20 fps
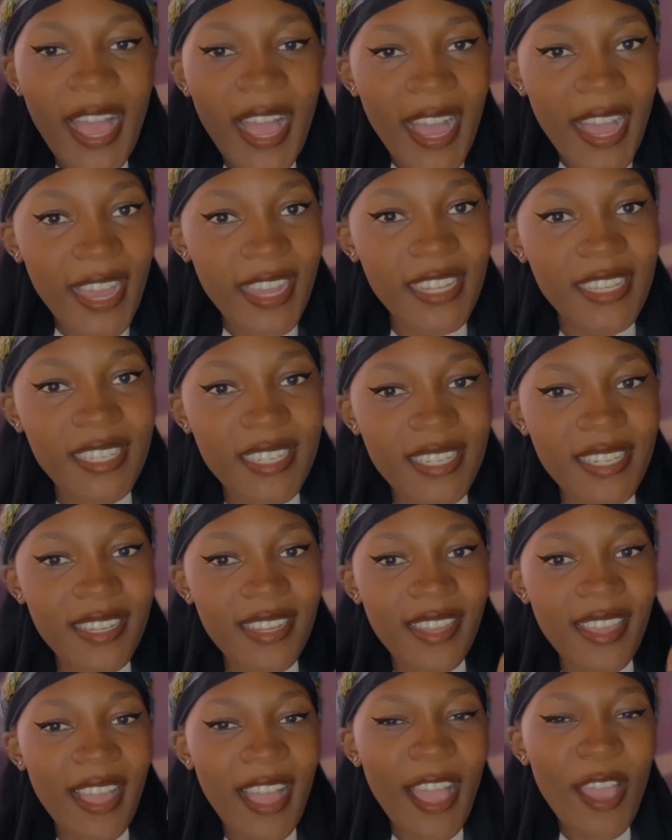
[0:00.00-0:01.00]
And
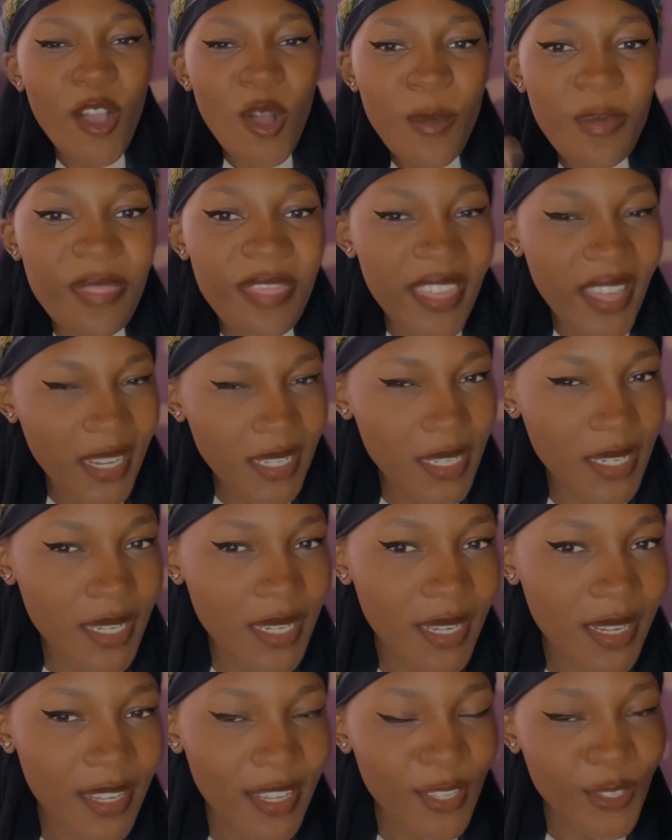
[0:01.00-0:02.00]
I hope that
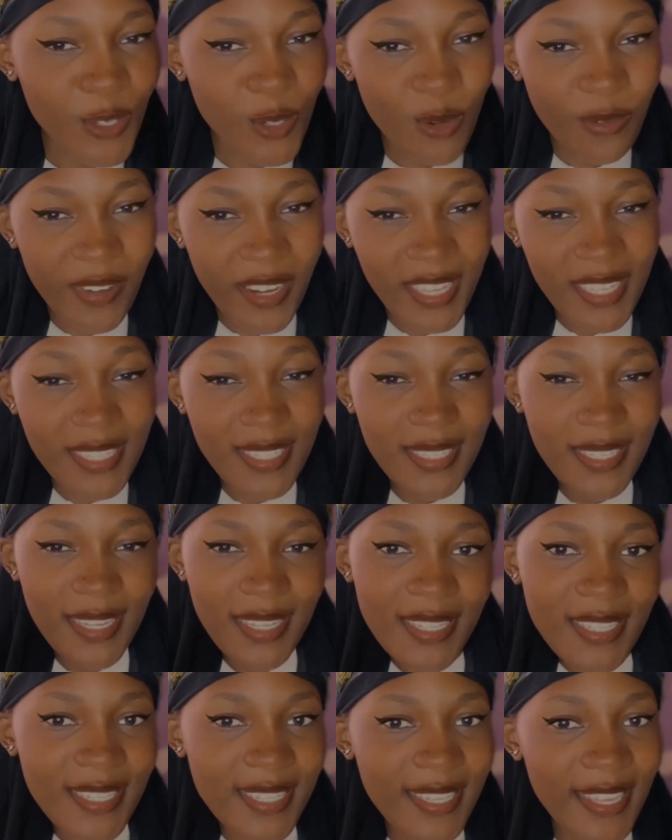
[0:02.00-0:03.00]
sort of like
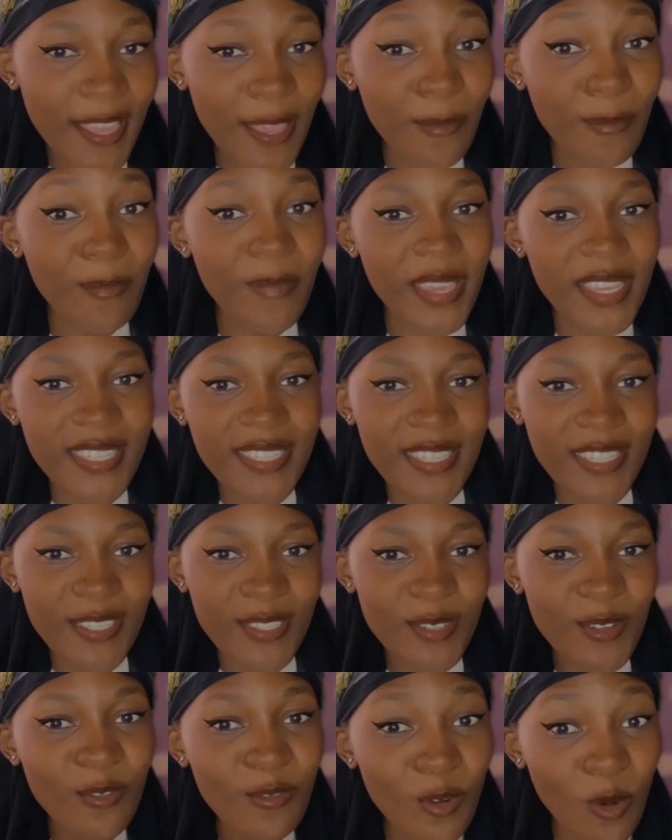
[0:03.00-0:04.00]
sets a
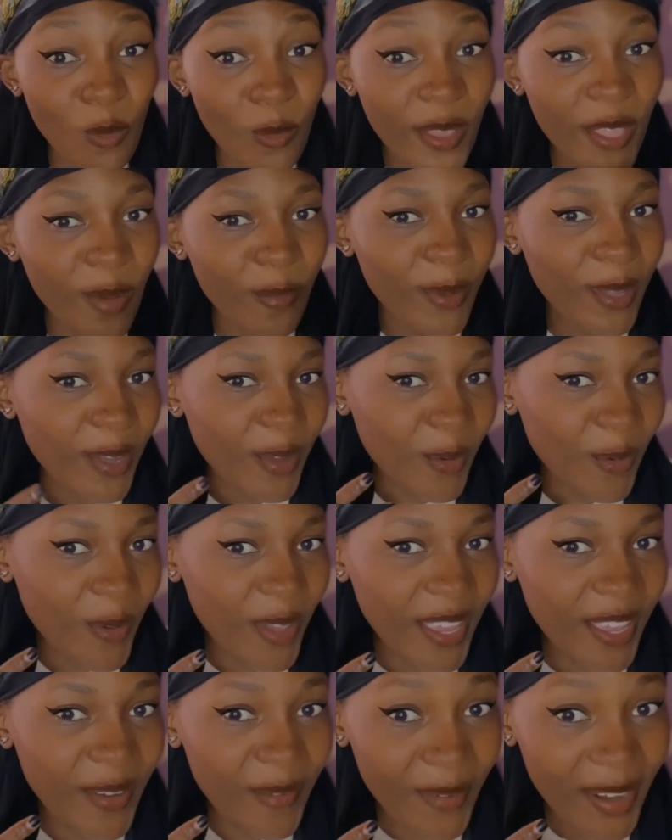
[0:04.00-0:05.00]
basis for where we're
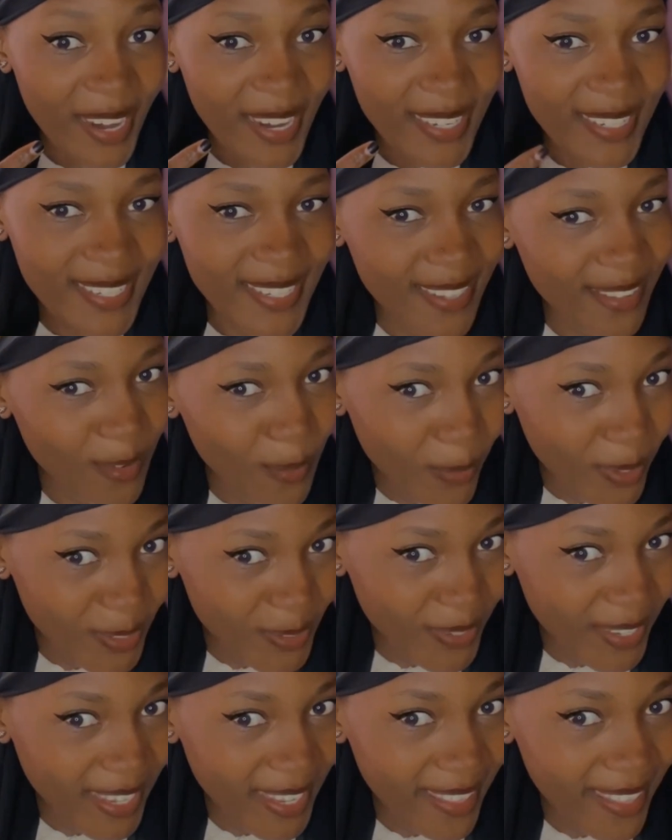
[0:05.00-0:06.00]
going, right? We're
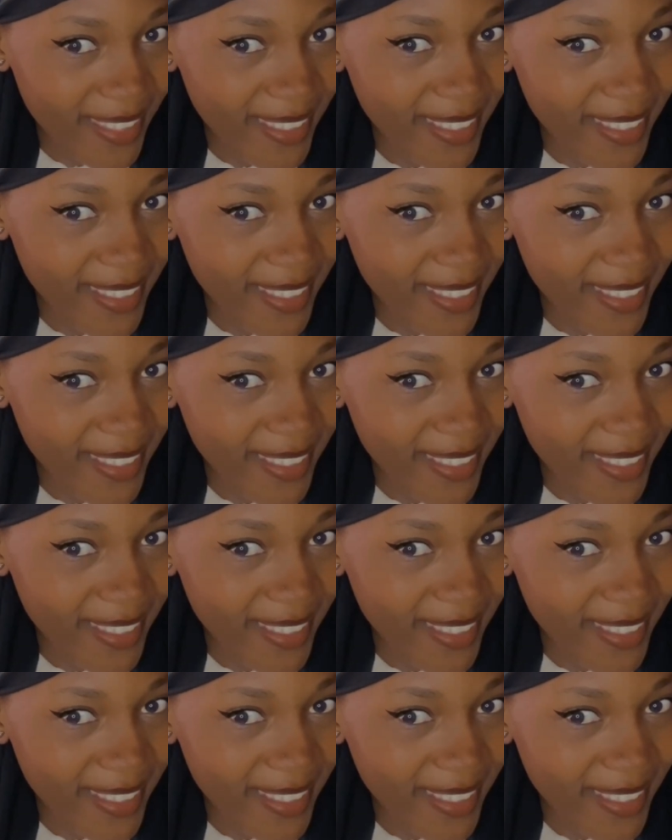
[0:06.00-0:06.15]
together.